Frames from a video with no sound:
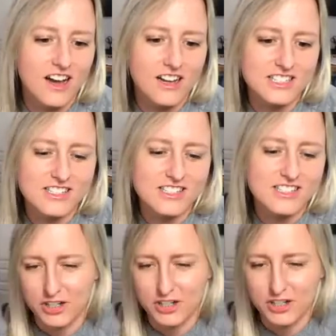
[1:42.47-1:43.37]
discussing
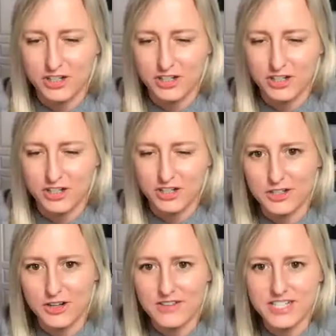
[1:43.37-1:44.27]
graph databases and
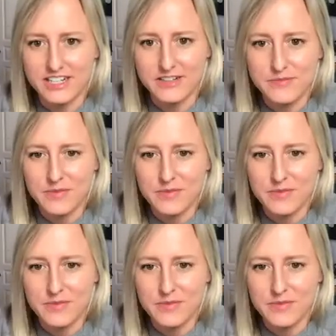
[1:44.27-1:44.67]
graph data.